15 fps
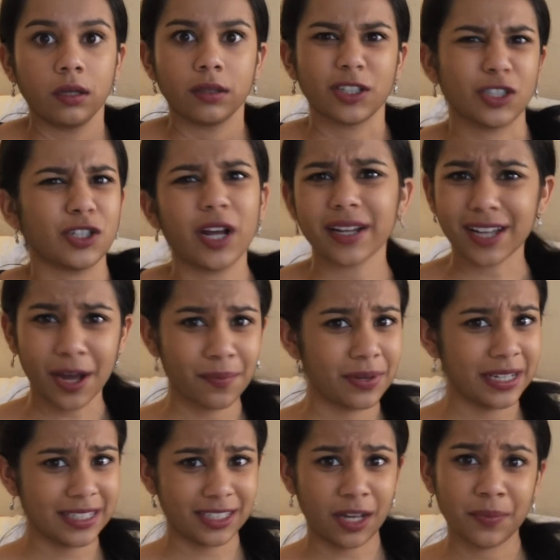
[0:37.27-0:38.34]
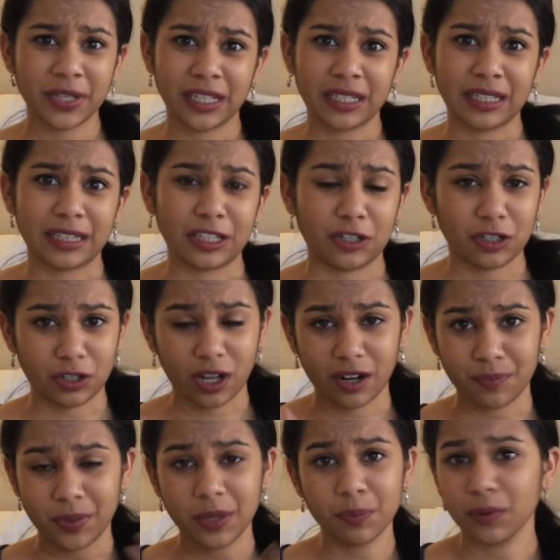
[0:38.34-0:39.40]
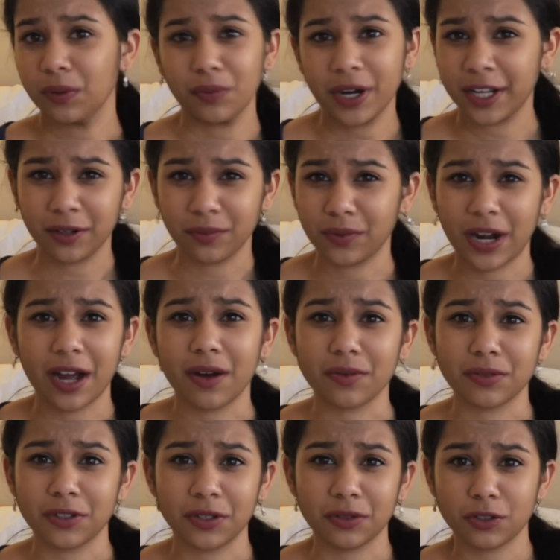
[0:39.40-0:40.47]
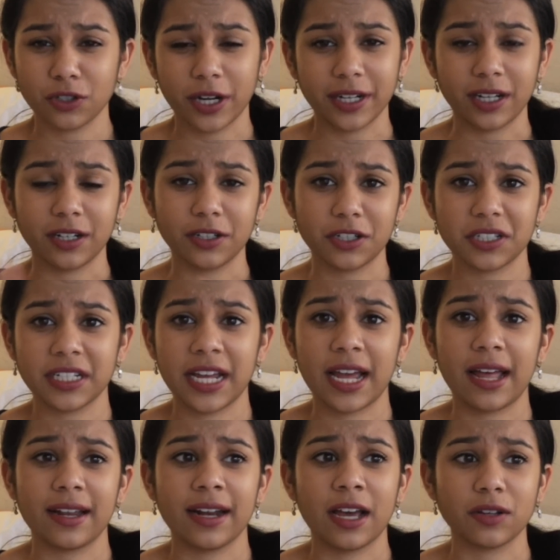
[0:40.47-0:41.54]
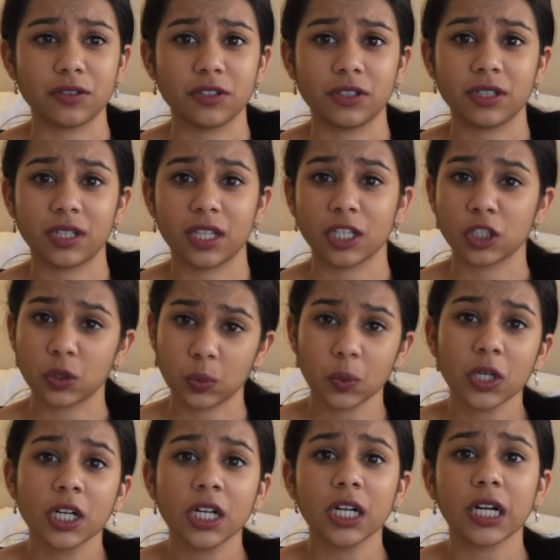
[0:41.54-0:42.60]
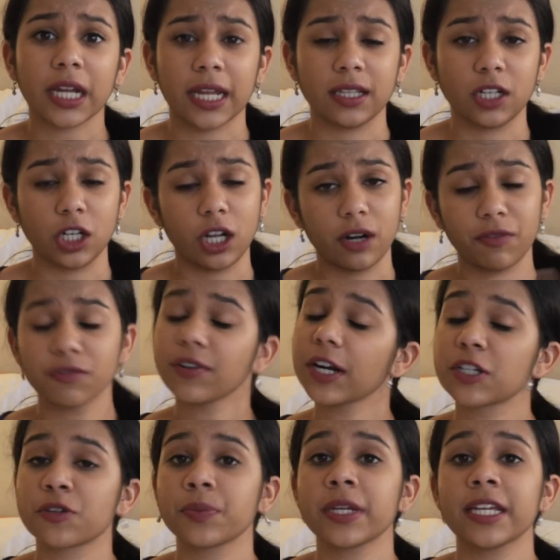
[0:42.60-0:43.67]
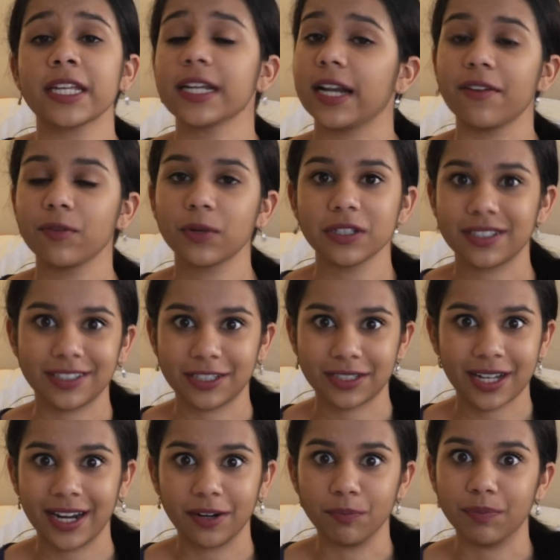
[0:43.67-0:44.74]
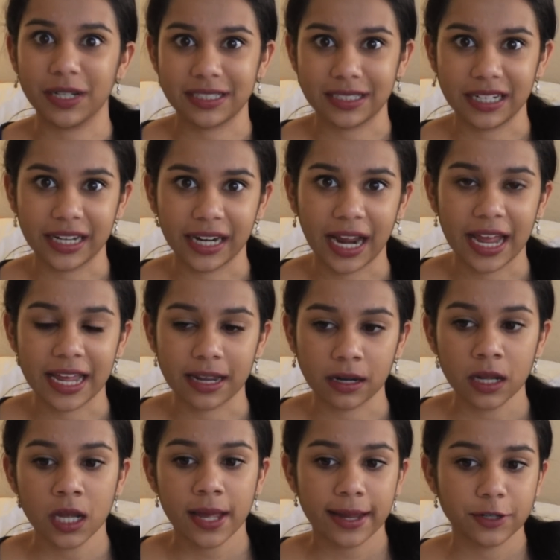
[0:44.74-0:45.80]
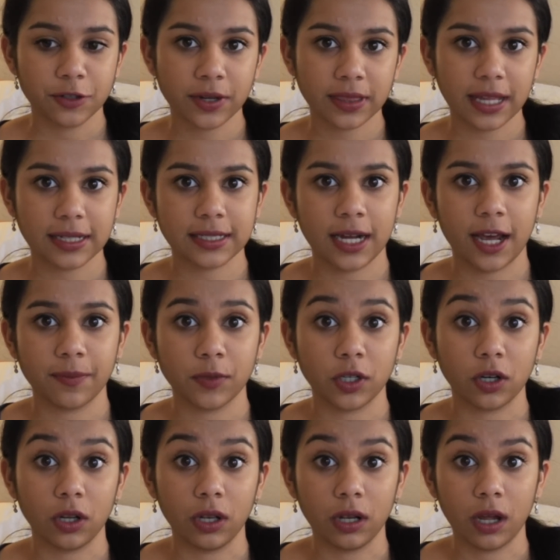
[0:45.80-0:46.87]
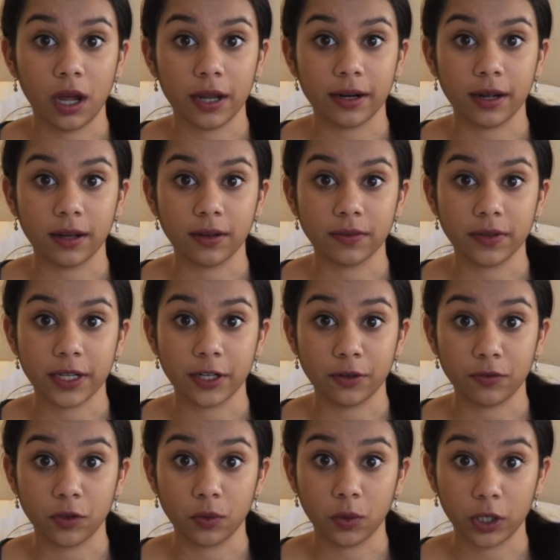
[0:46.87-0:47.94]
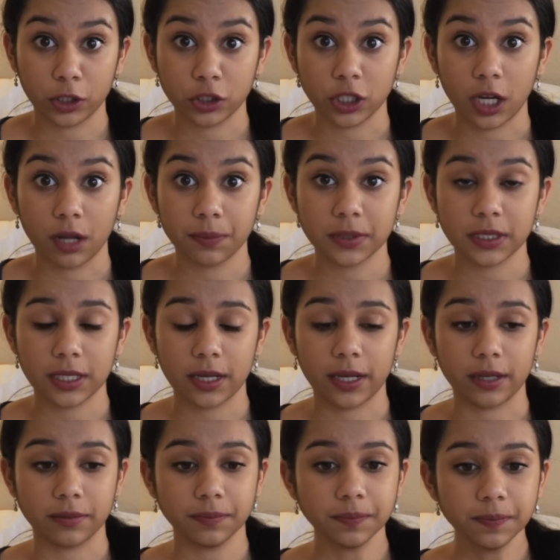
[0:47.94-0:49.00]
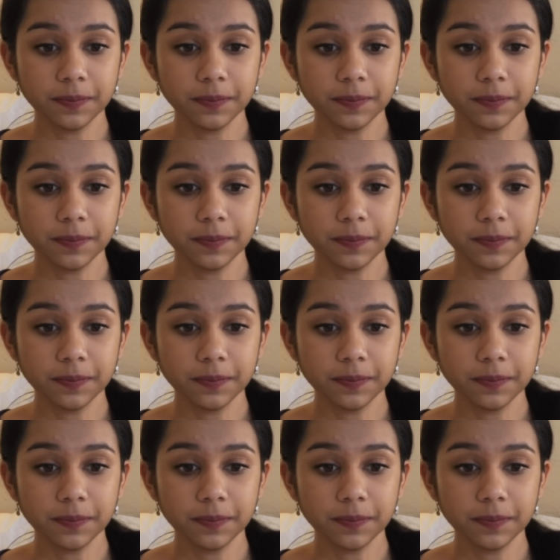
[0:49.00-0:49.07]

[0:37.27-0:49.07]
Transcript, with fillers: there's a lot of companies coming in. There are a lot of people running around, you know, trying to understand how certain things work, and there are a lot of freshmen, and everyone's just kind of bustling. And during that time, there are a lot of interview workshops and